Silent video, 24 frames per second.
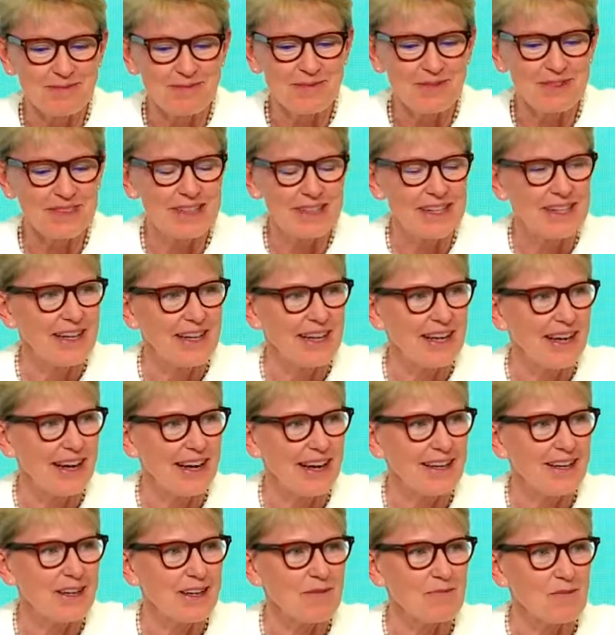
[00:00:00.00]
I am
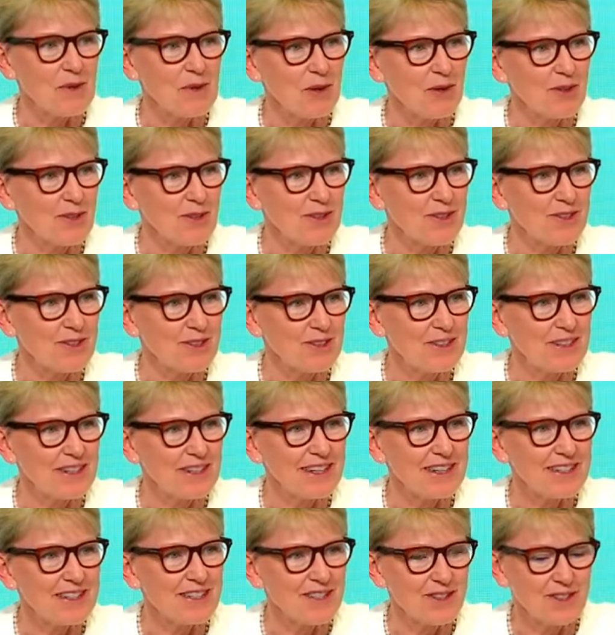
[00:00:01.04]
honored as
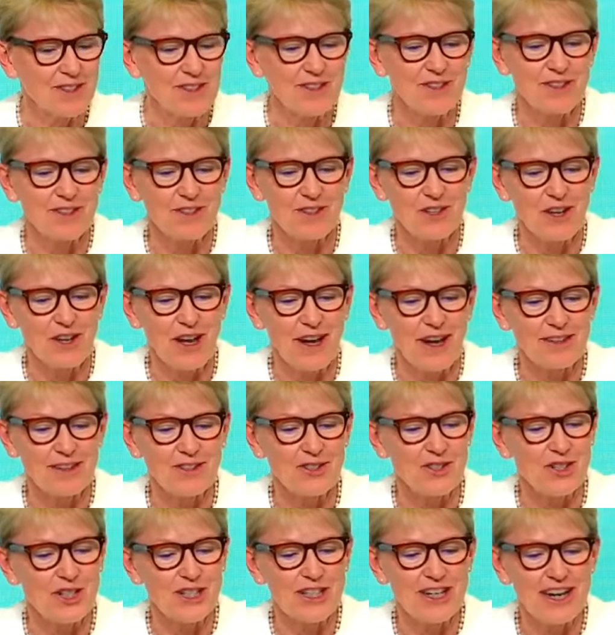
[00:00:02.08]
the
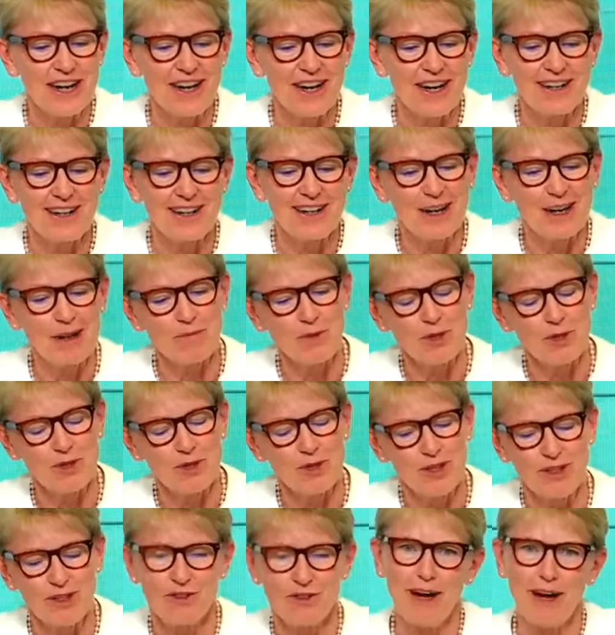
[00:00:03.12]
General
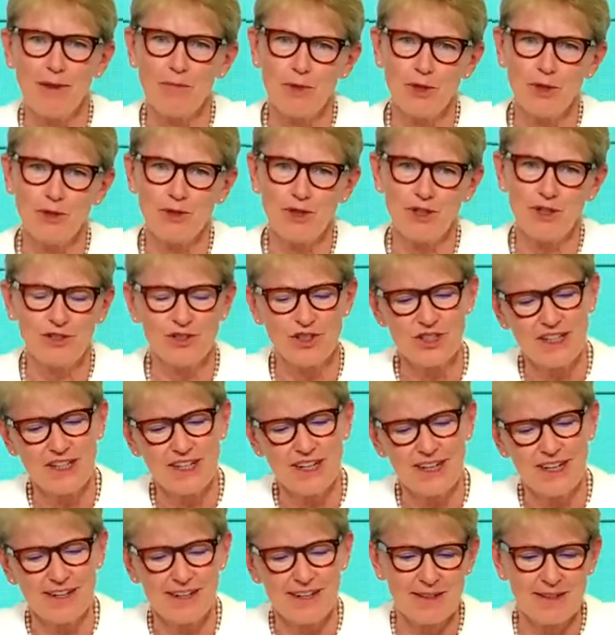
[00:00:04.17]
Rapporteur General
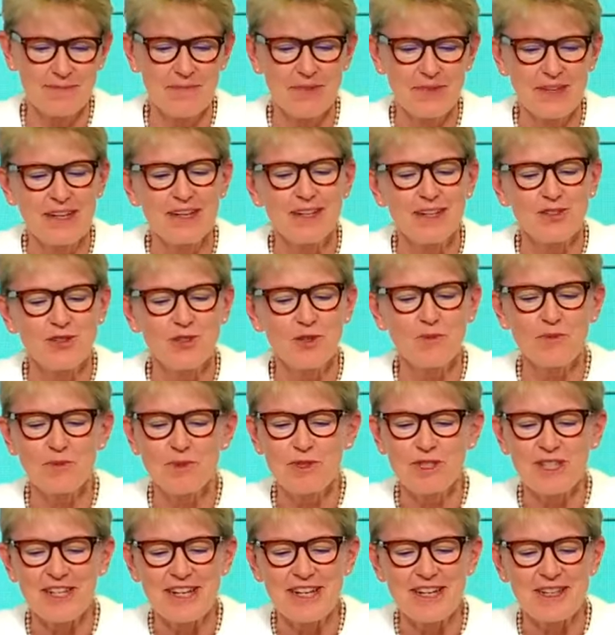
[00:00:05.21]
to present
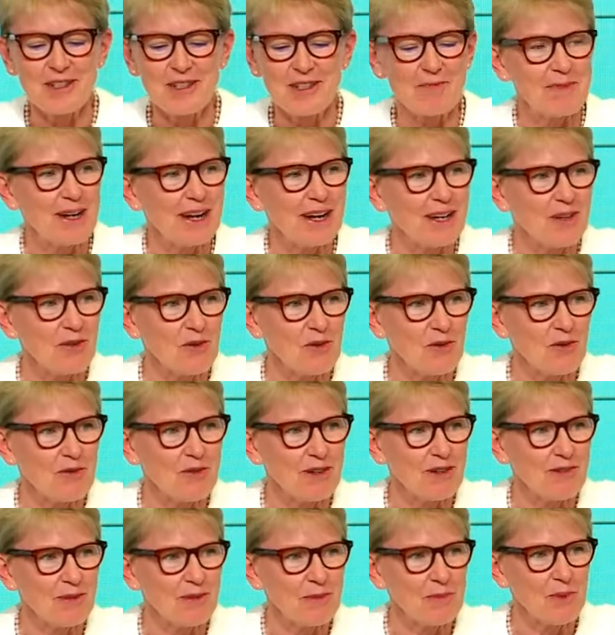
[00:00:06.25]
my oral
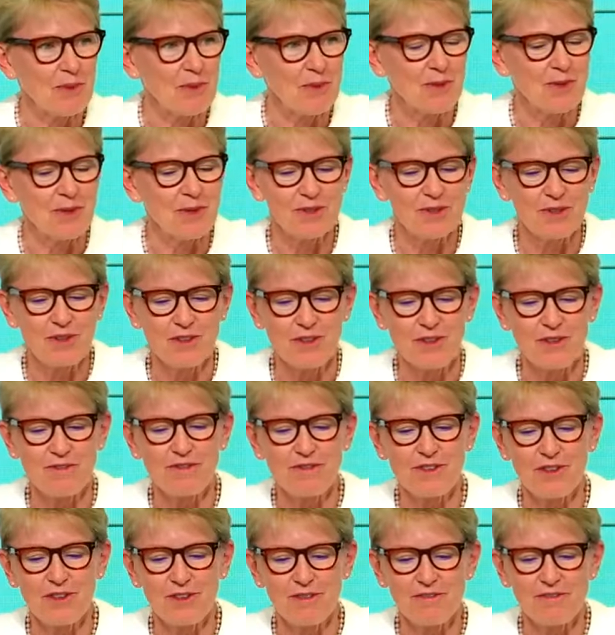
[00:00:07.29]
report of
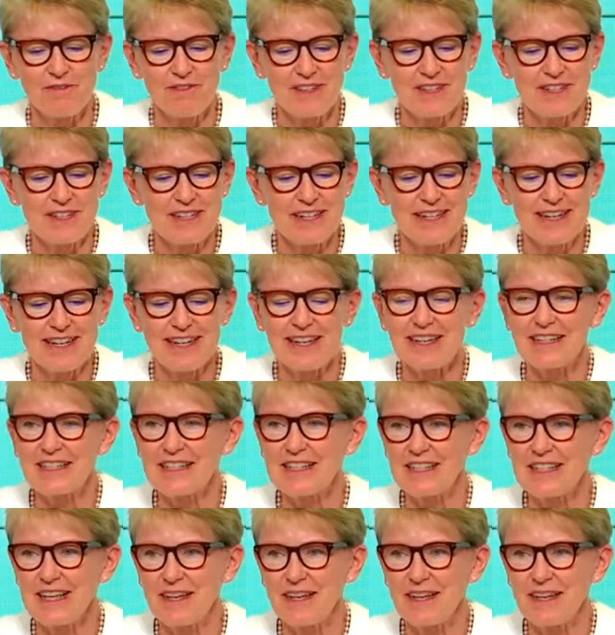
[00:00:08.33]
CONFINTEA 7,